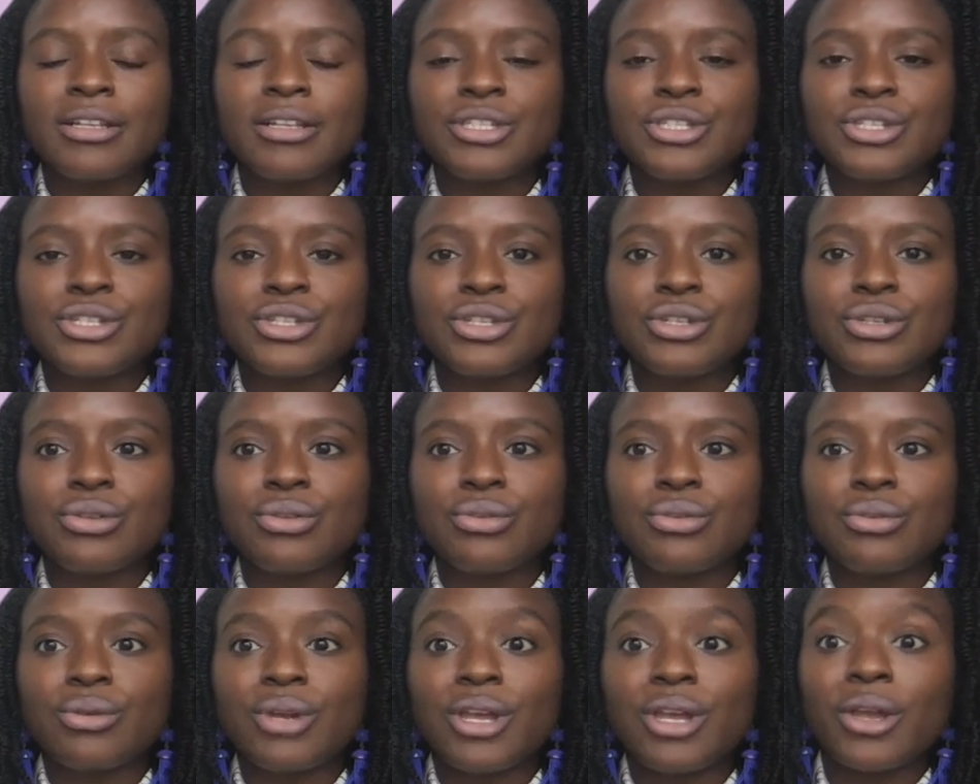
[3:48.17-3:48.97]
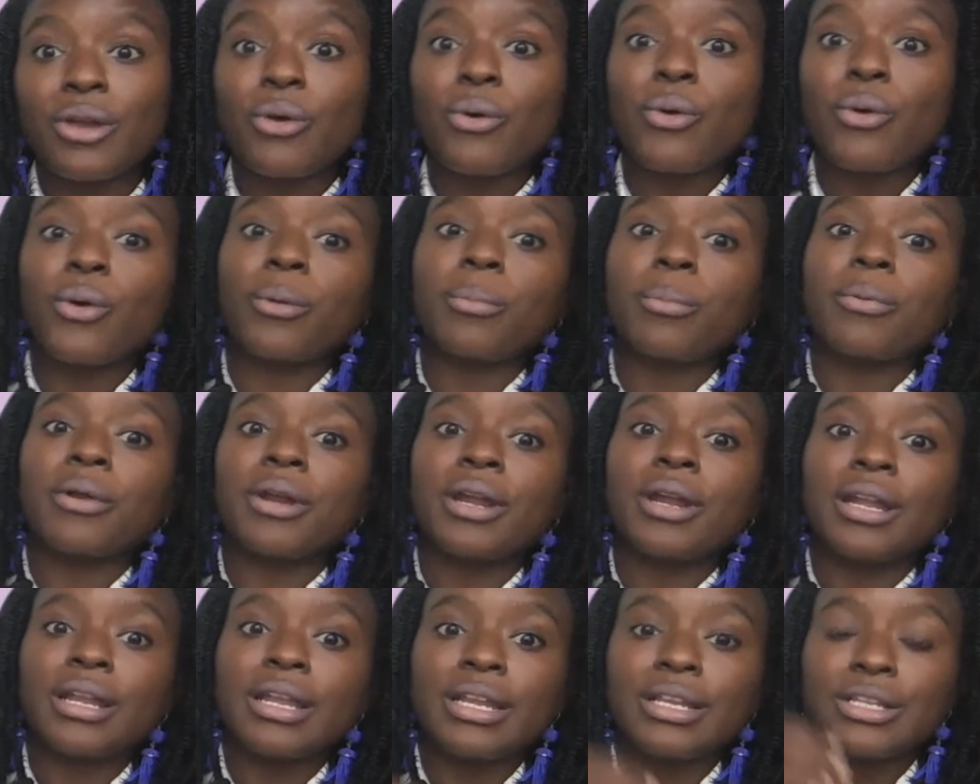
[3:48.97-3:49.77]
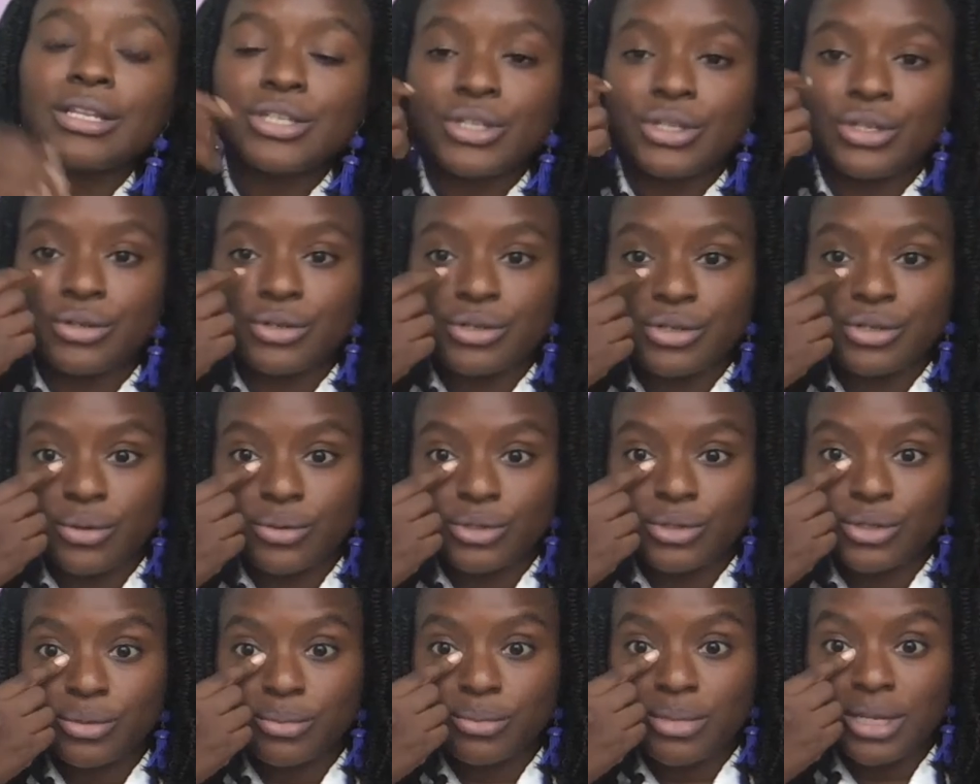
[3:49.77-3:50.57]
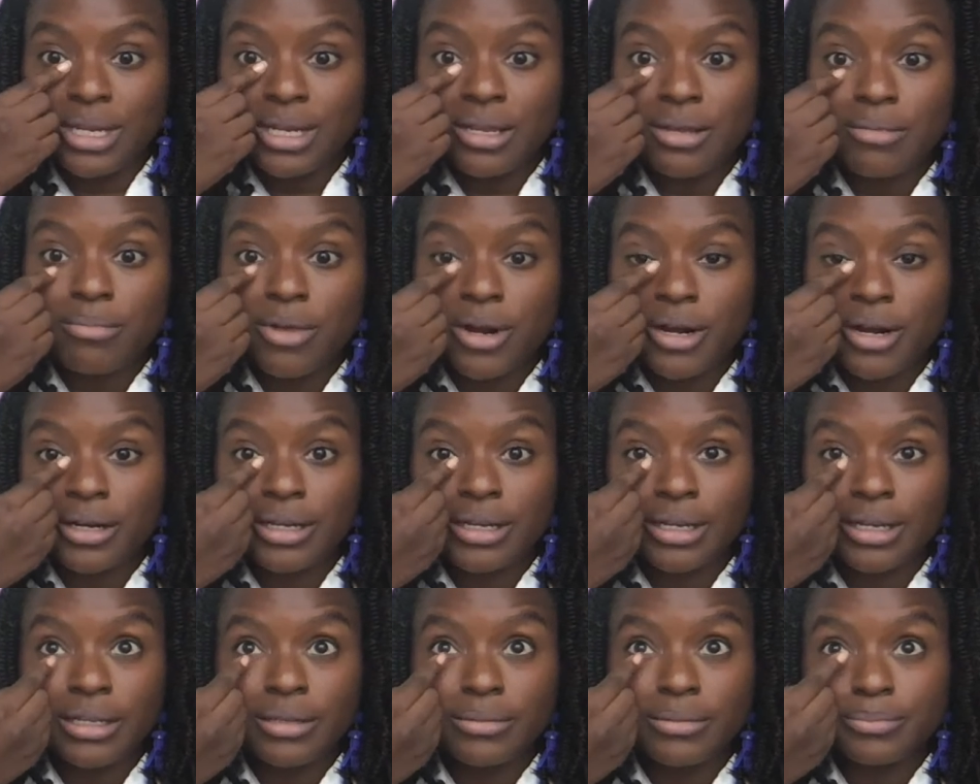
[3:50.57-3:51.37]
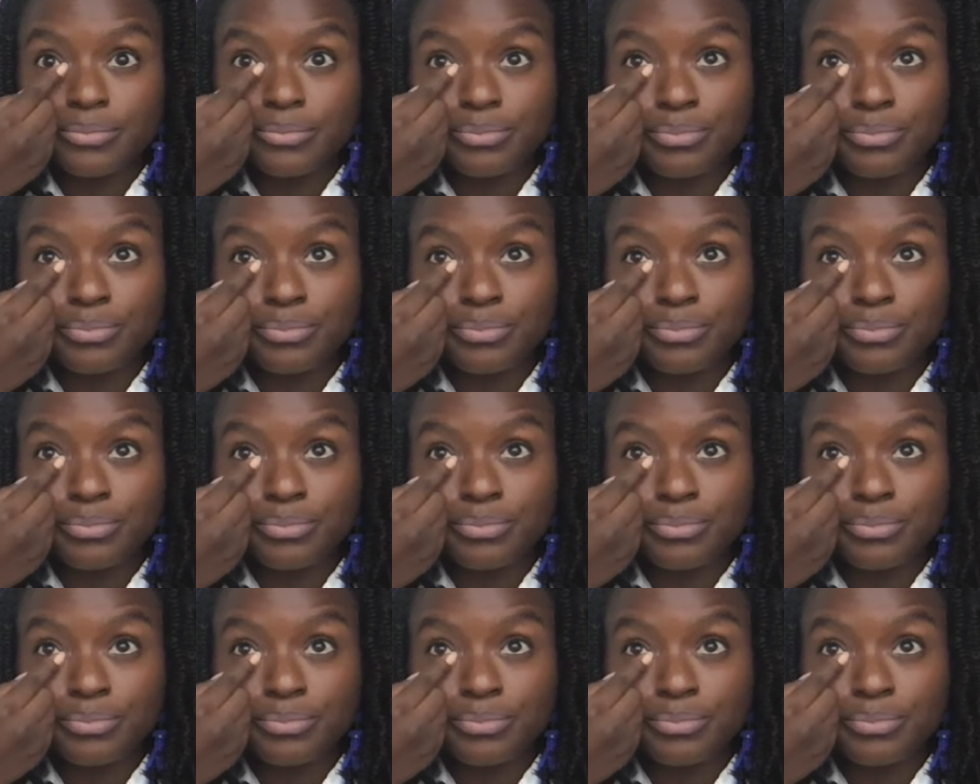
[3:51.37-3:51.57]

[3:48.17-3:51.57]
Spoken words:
to incorporate into your social media marketing.